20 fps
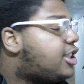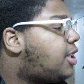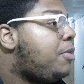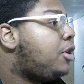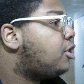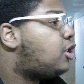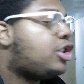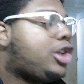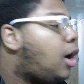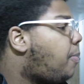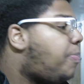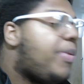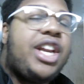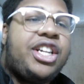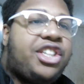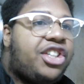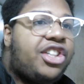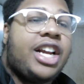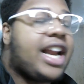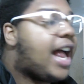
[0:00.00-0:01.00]
the most
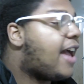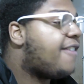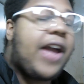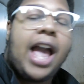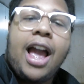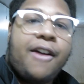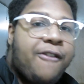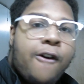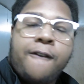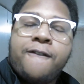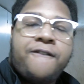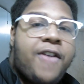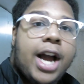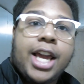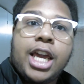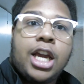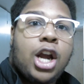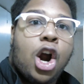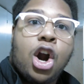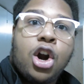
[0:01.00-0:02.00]
stupidest shit I've ever
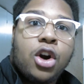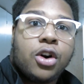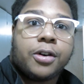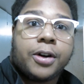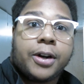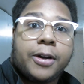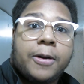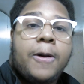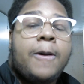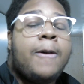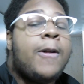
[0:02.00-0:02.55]
fucking heard.